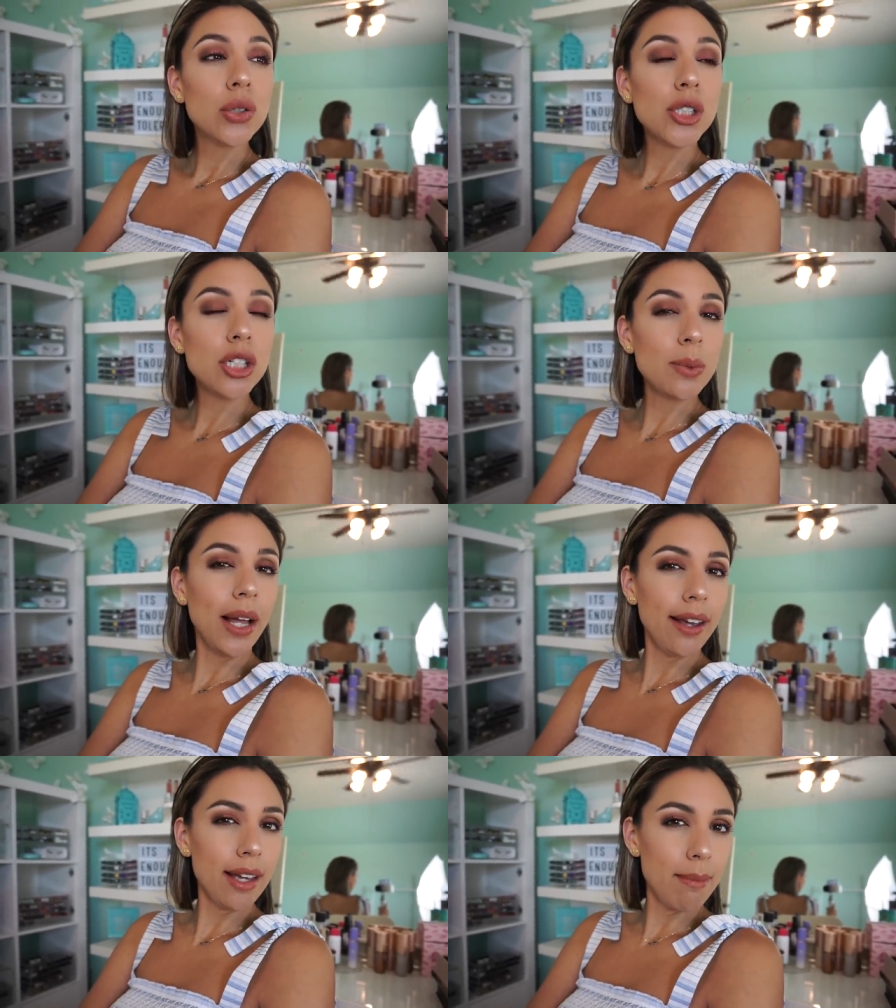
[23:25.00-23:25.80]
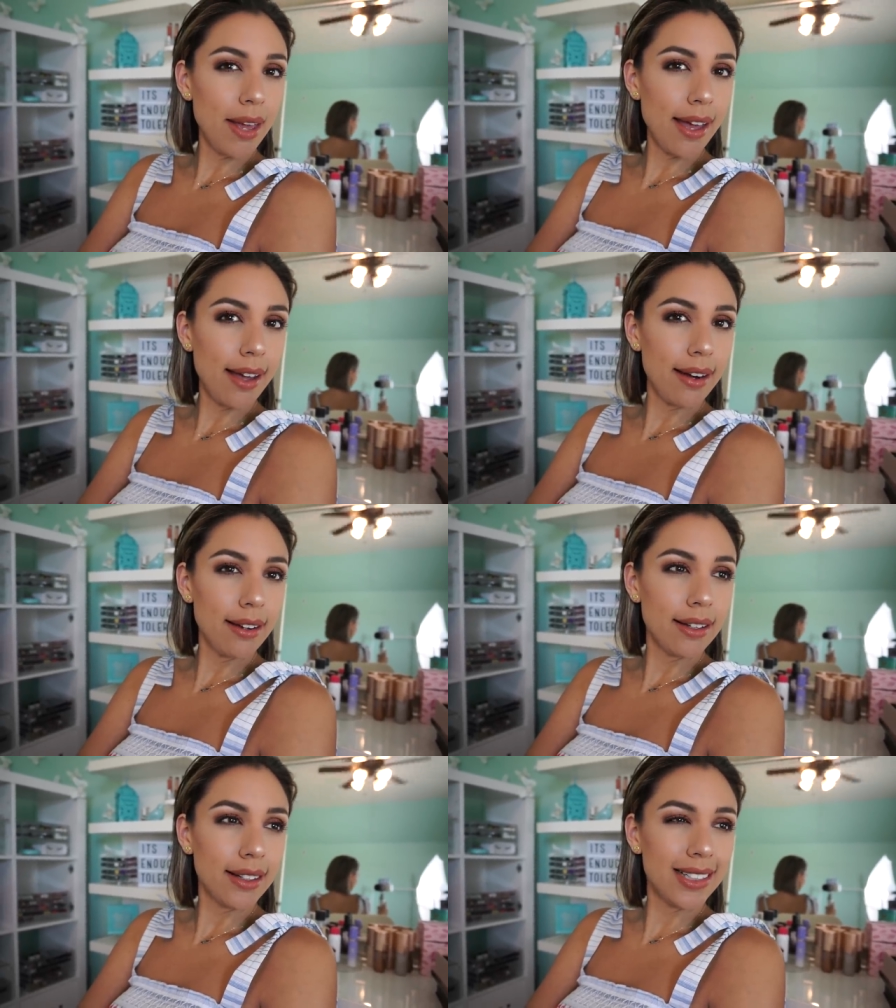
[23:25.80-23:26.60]
which is why I get
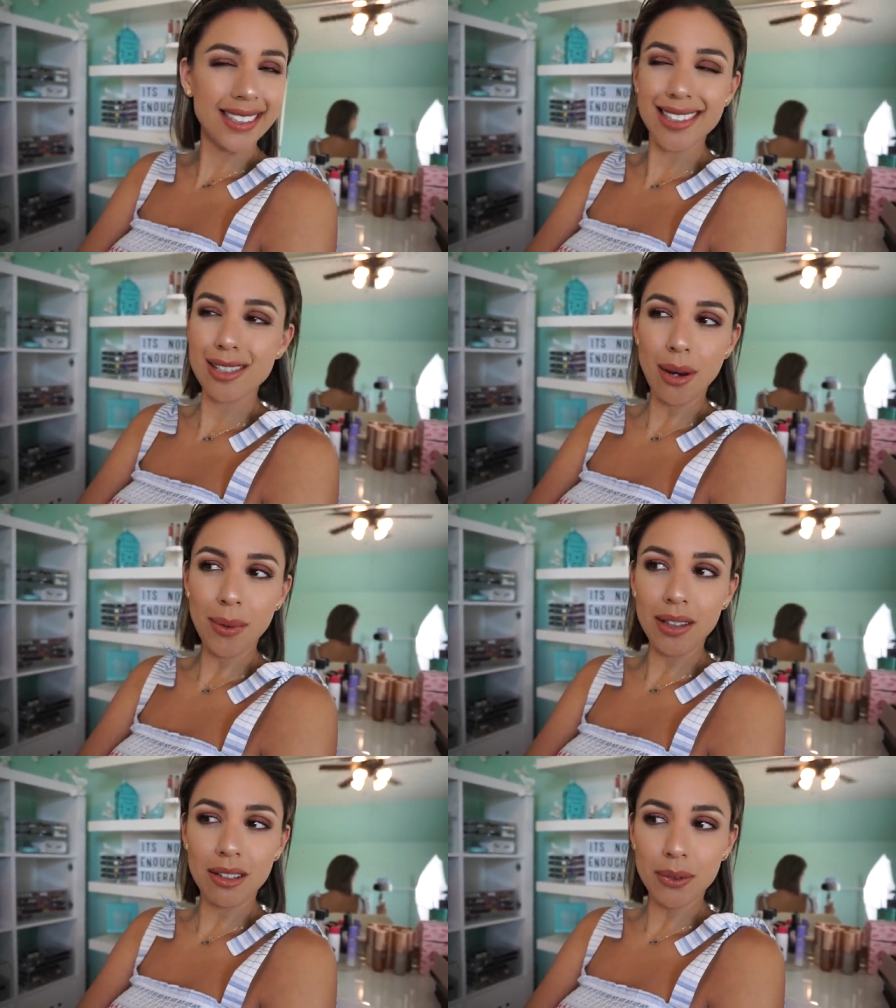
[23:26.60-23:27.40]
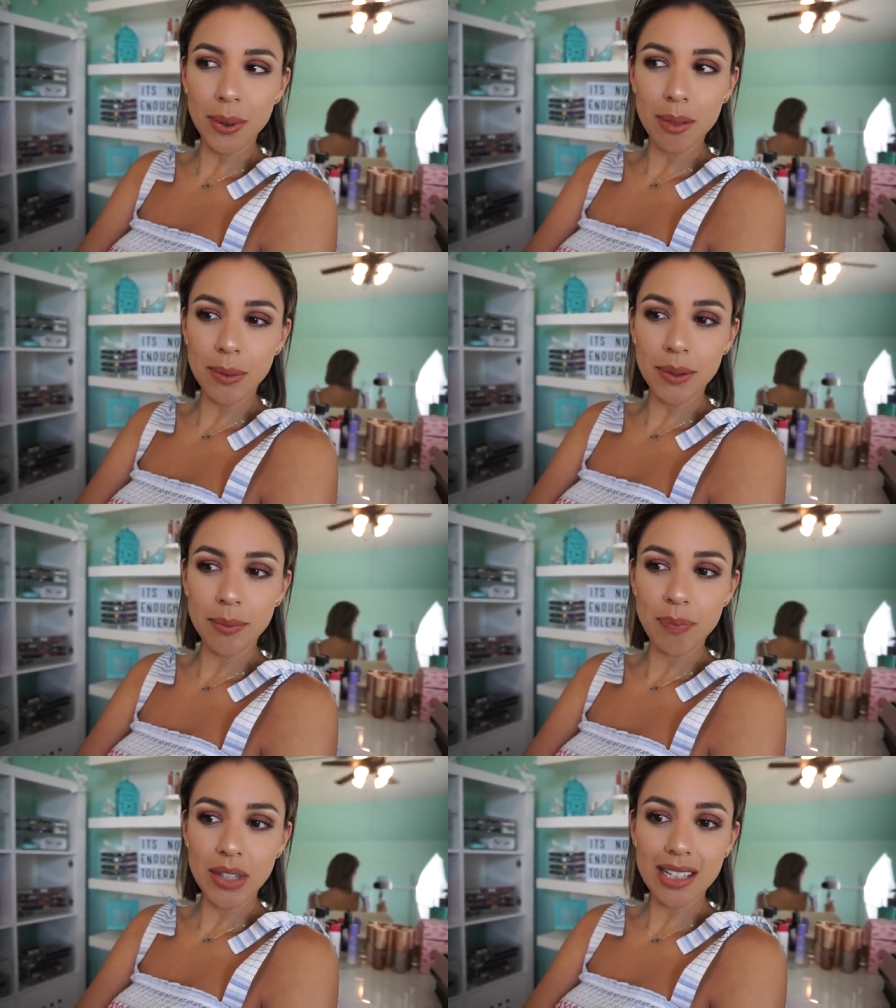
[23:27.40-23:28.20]
mad because it's totally
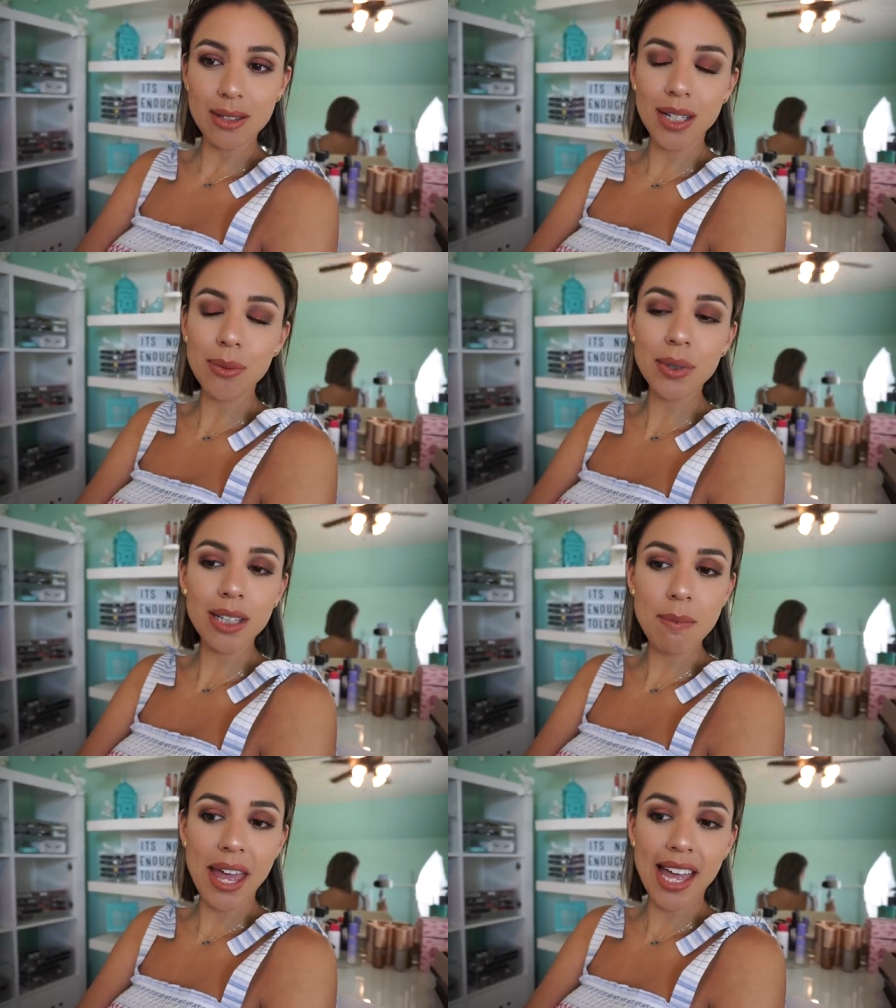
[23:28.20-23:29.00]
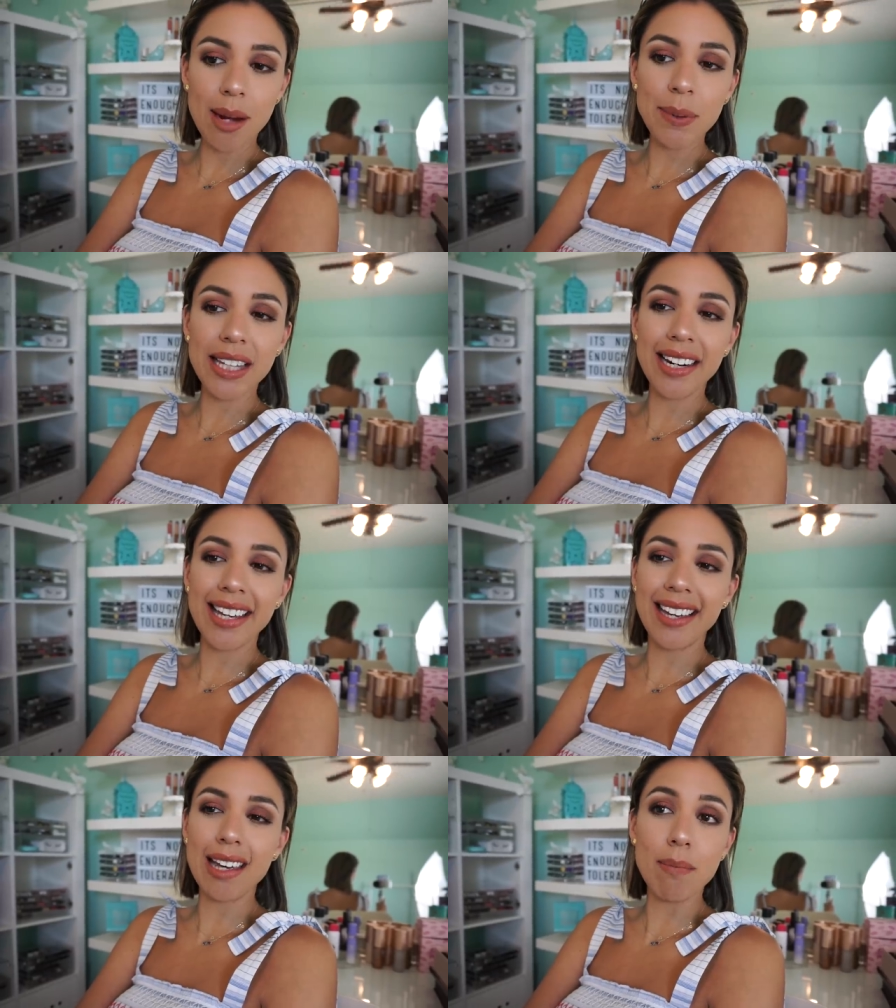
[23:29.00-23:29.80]
avoidable. And so I get really mad, but then I
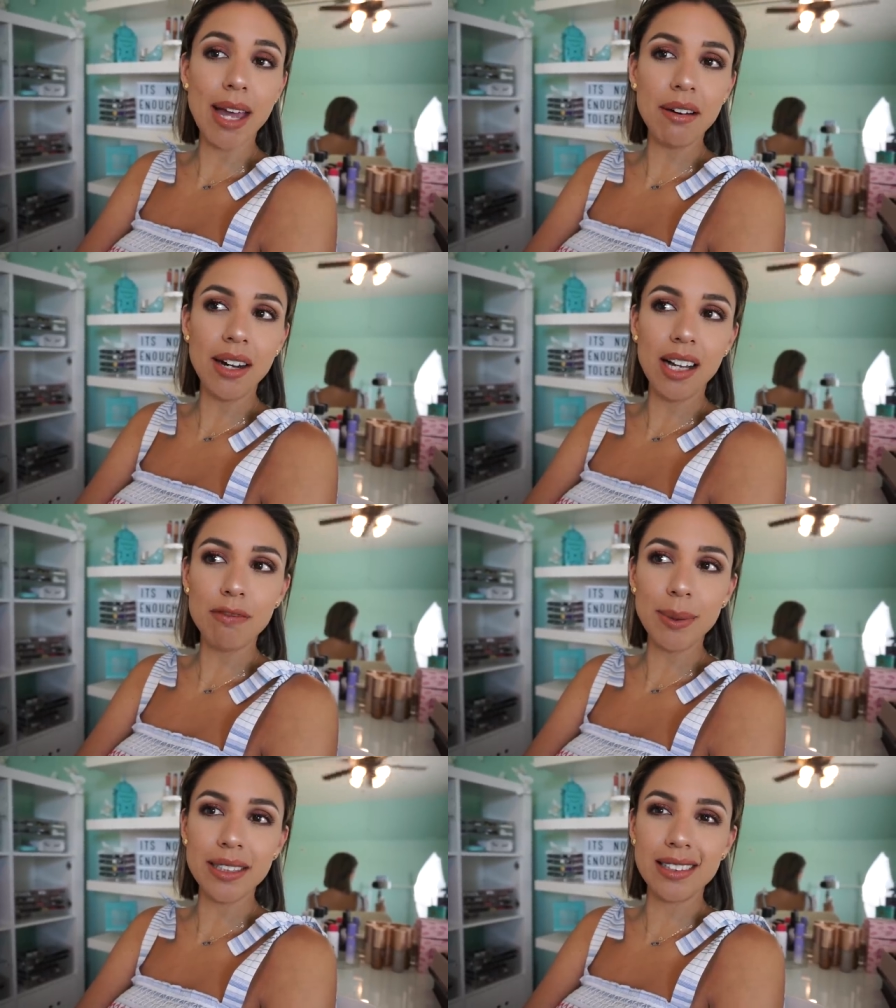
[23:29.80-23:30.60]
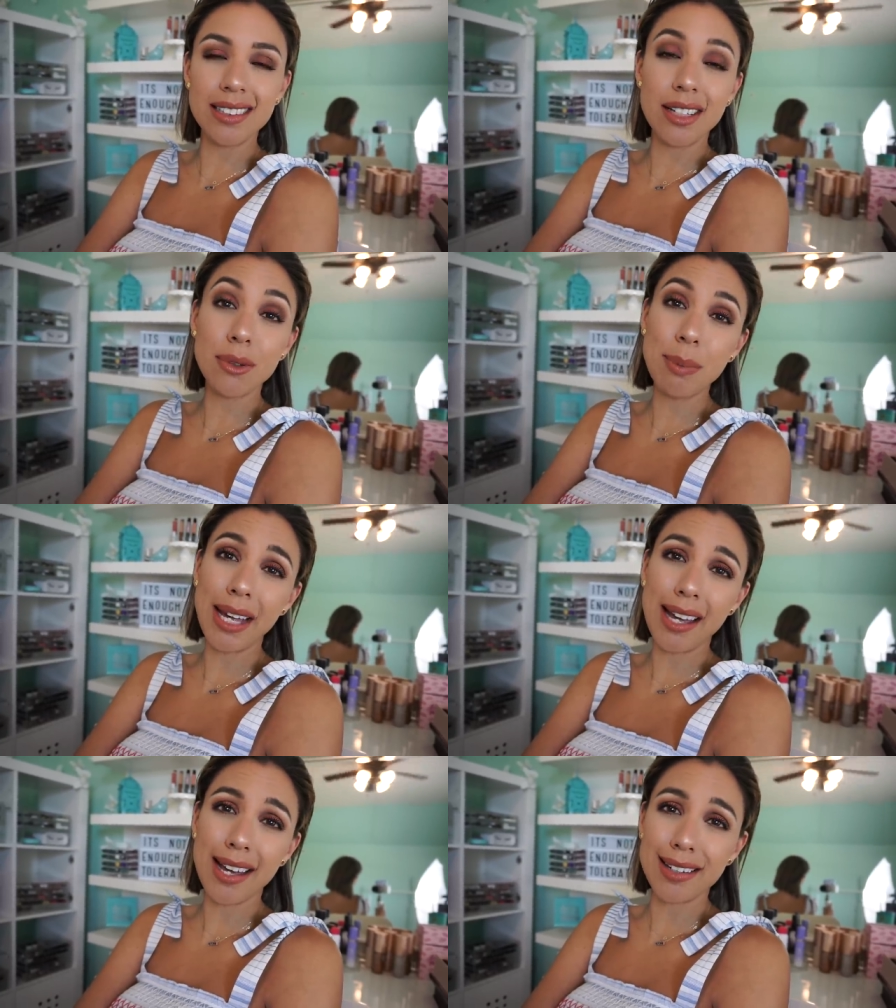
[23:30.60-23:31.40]
can't get mad enough because he's never
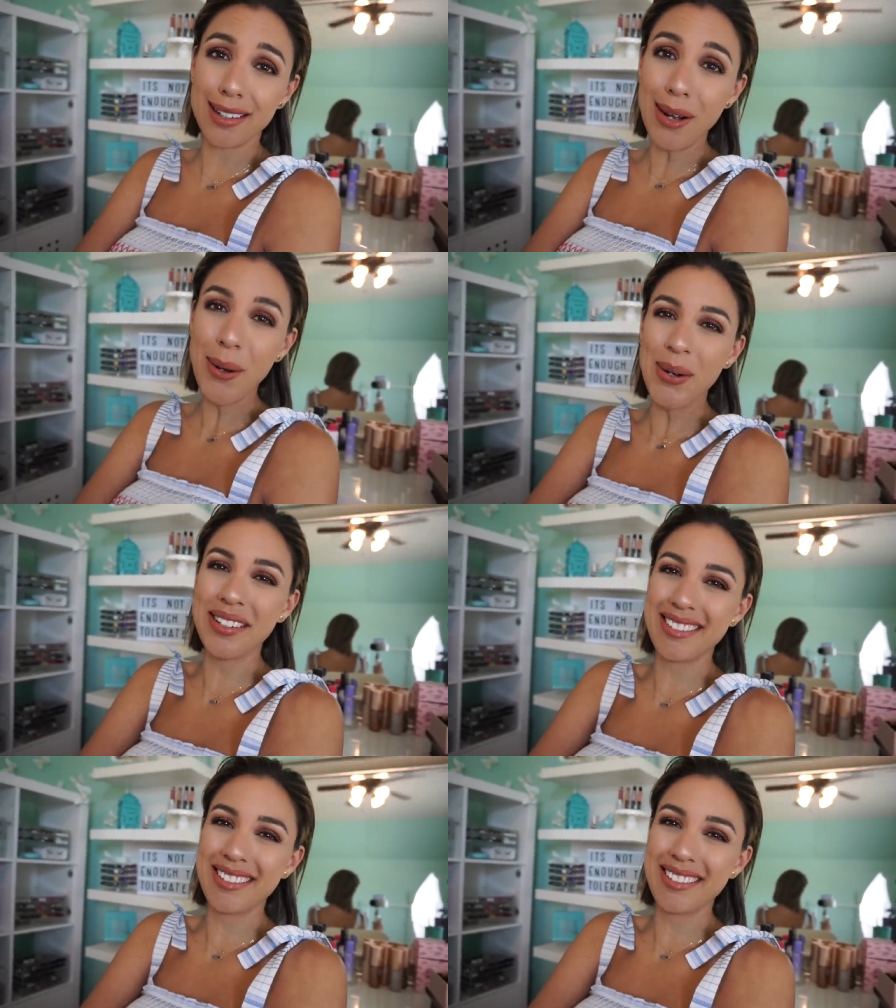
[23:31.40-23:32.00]
bad, you know?